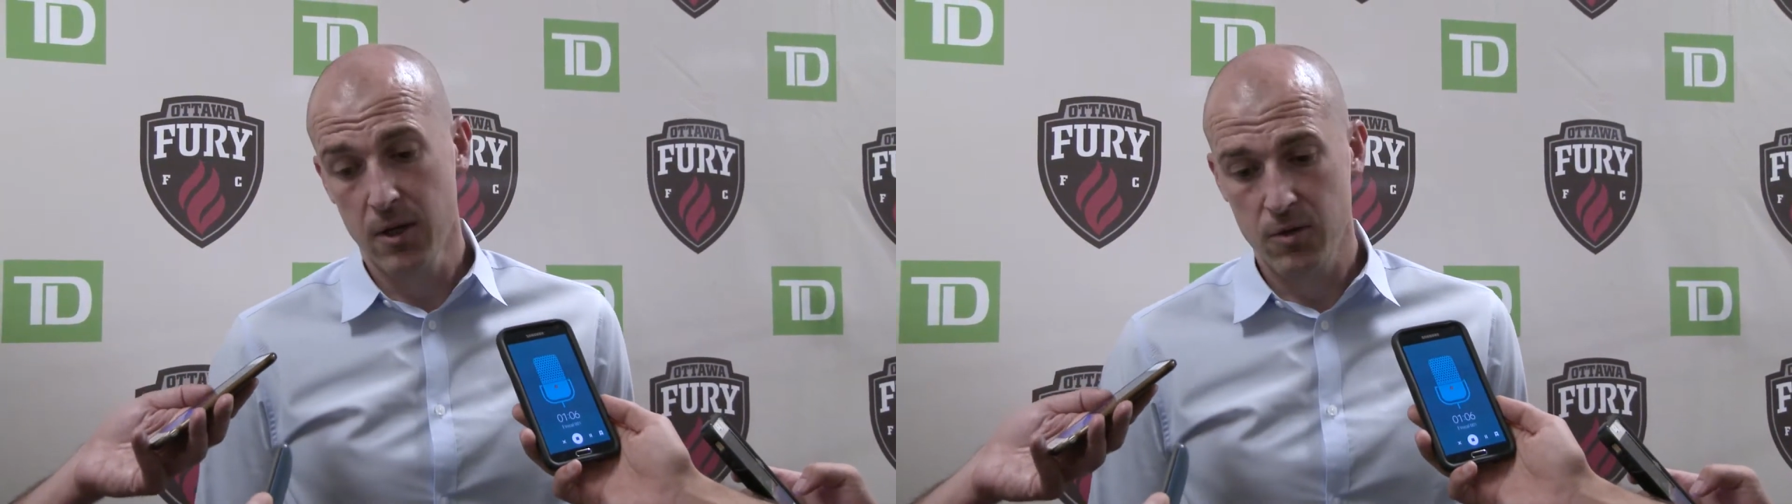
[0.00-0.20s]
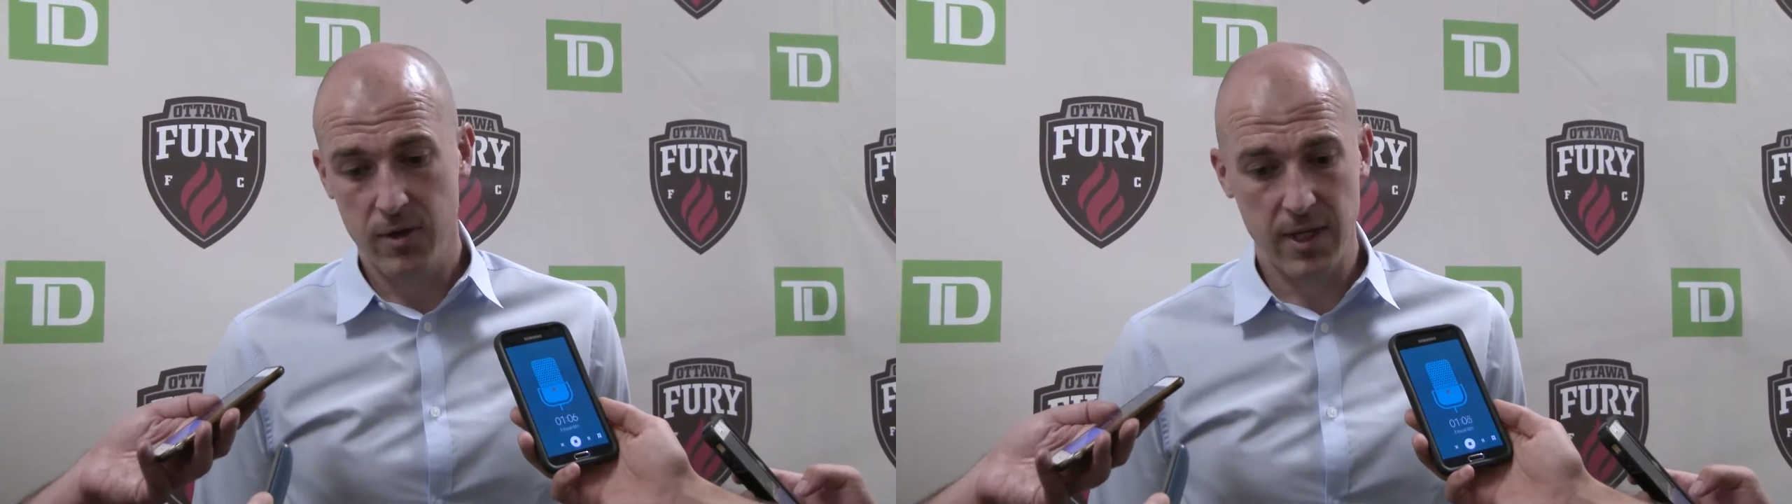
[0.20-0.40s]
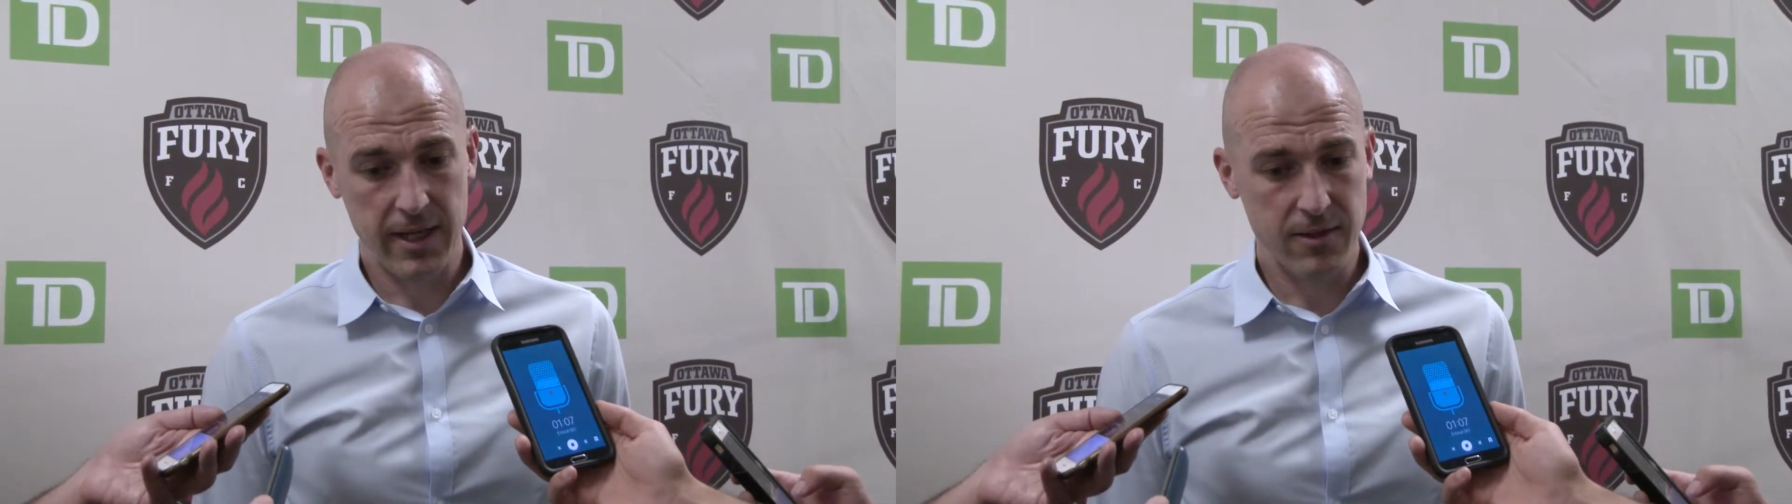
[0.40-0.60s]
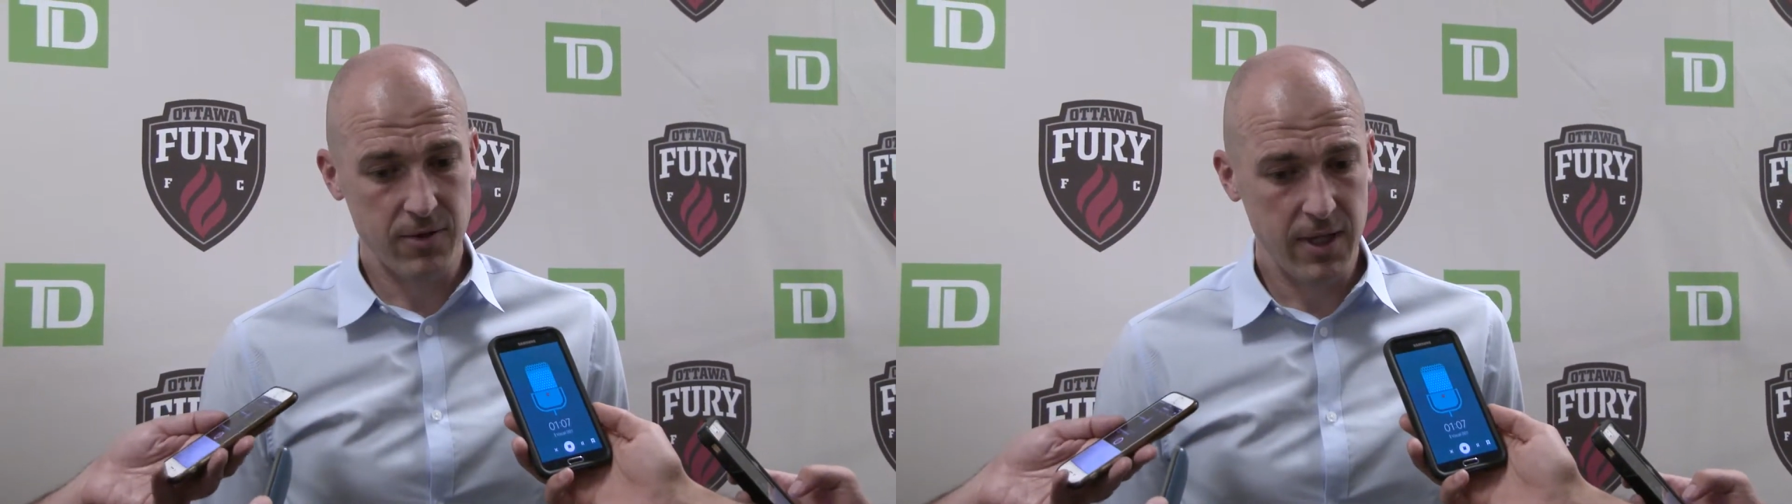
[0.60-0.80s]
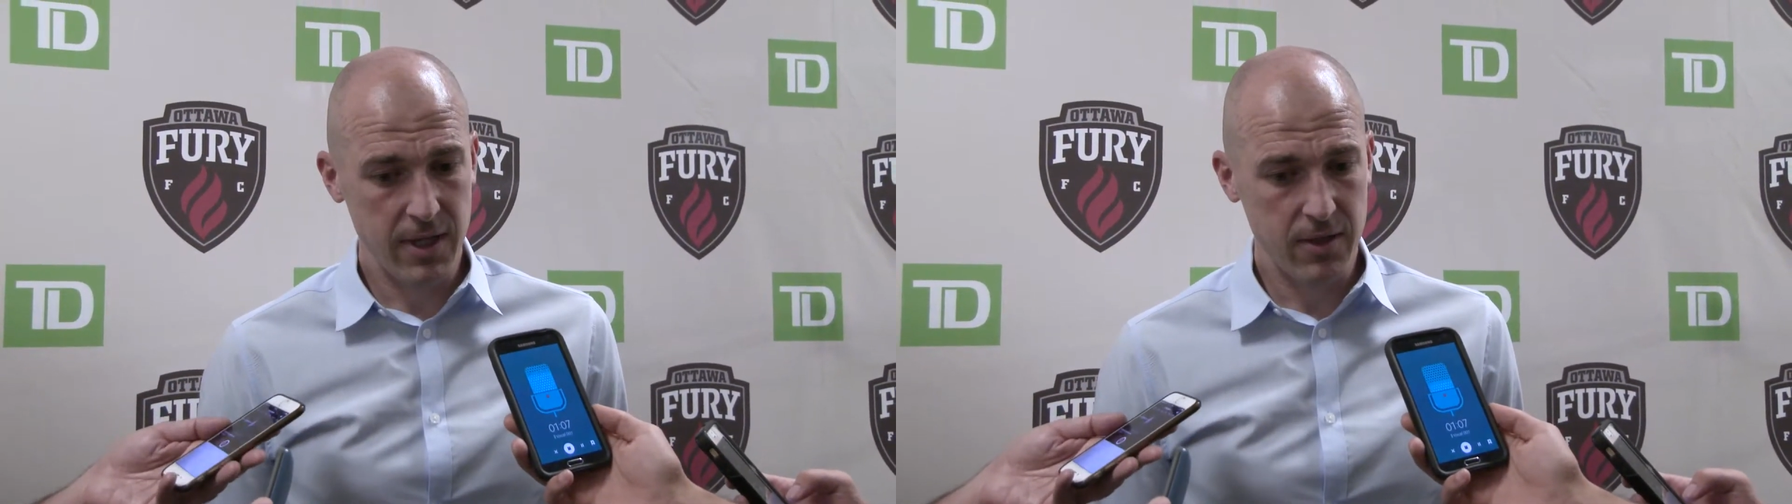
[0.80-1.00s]
really,
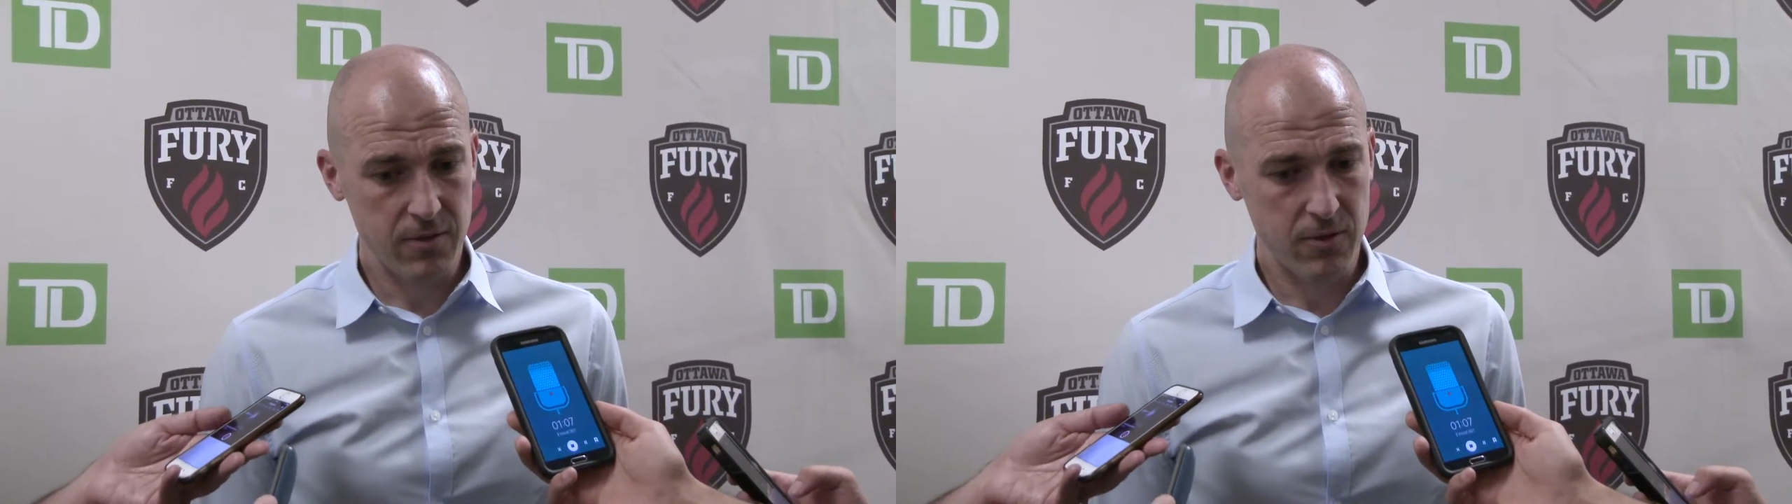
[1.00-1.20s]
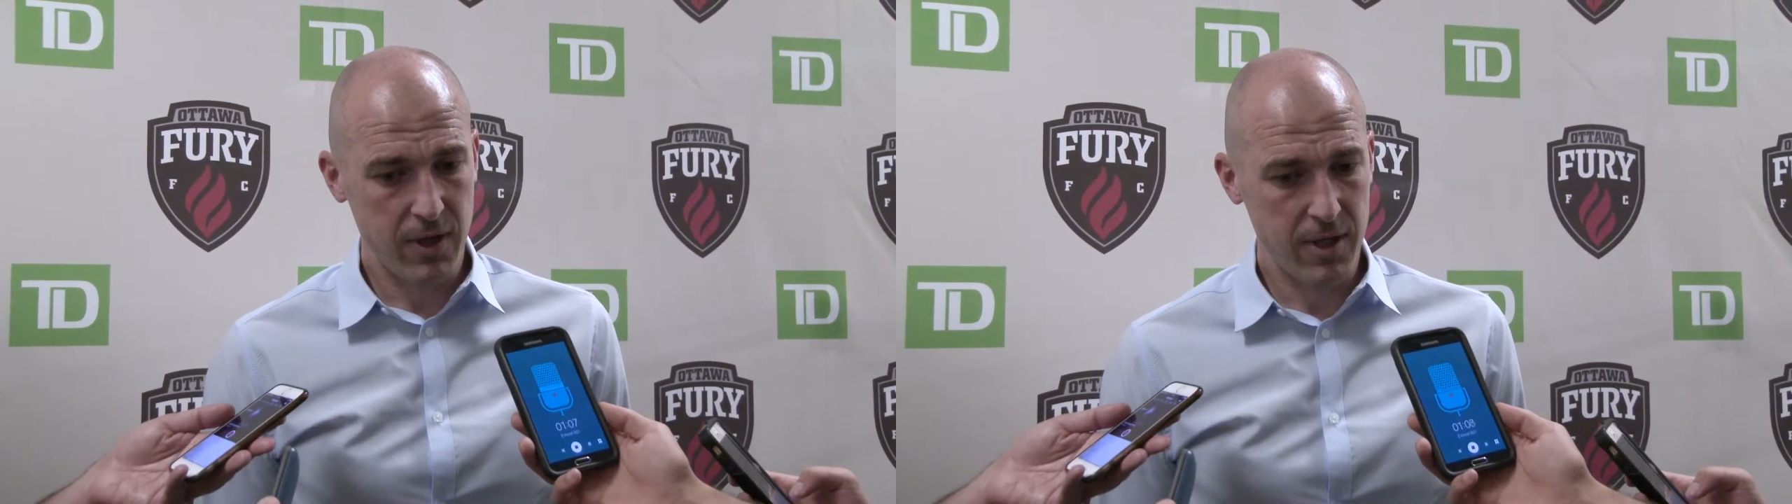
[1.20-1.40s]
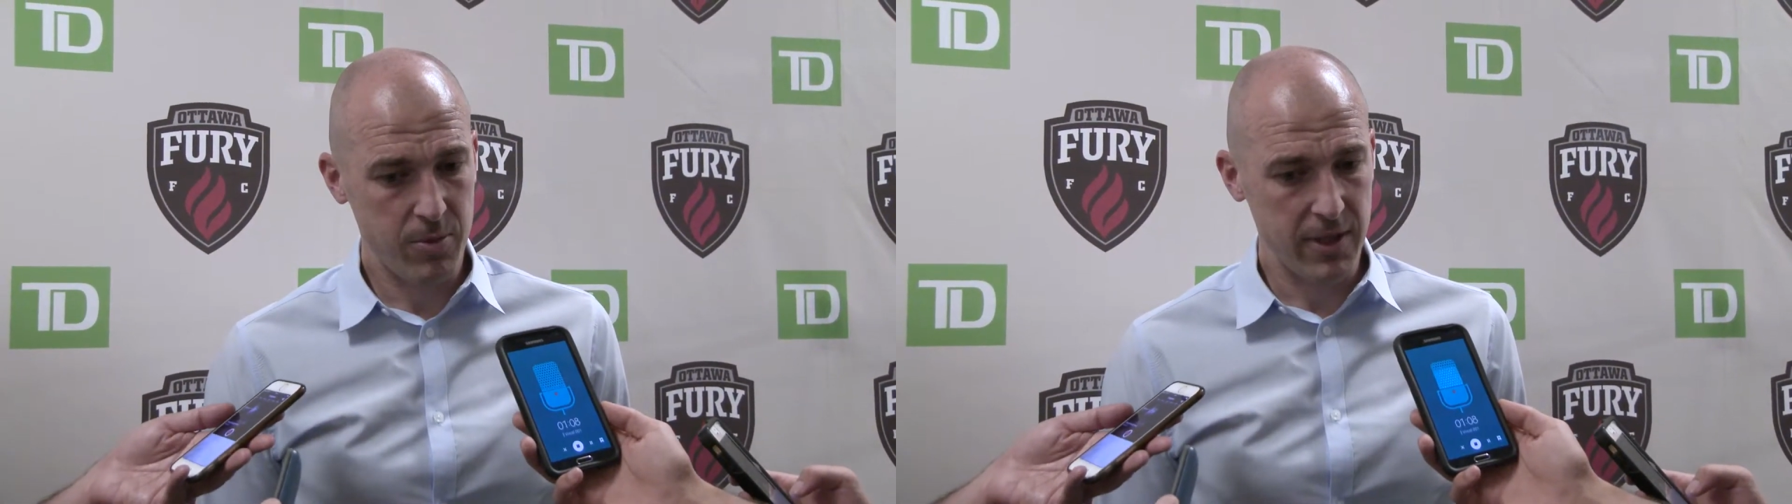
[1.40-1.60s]
really, really